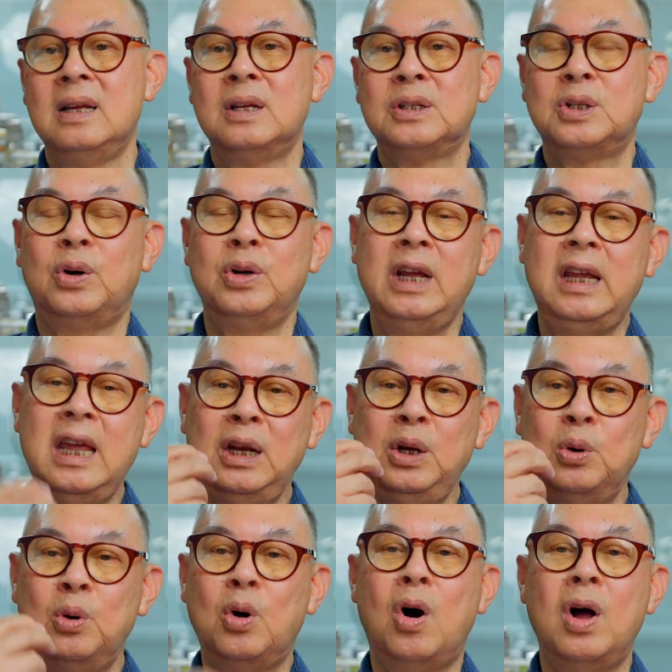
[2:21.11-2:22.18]
So the
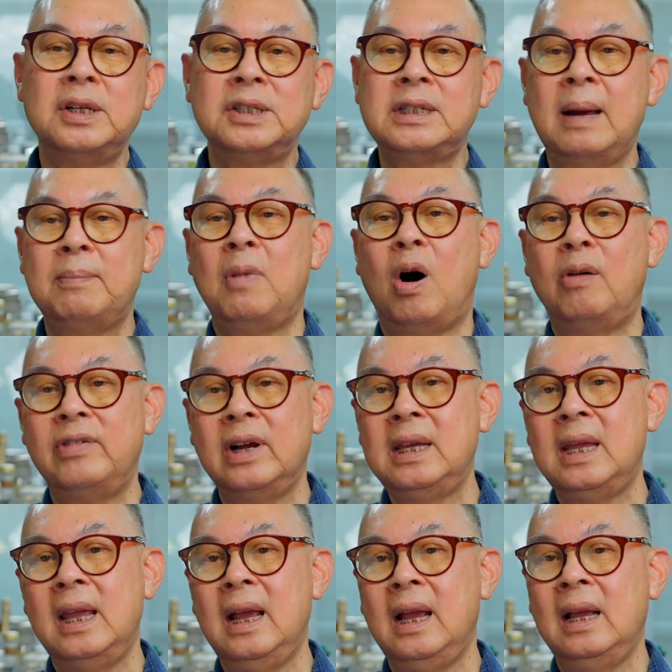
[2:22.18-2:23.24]
Hindu concept of a
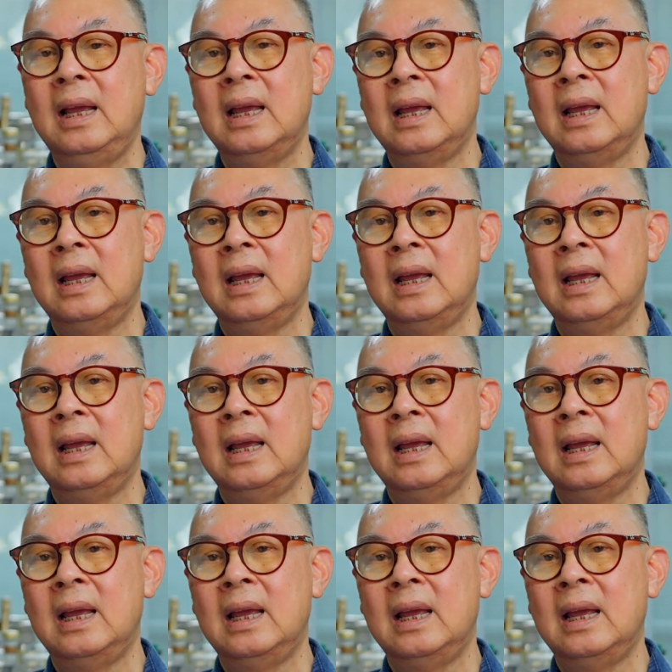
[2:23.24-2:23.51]
king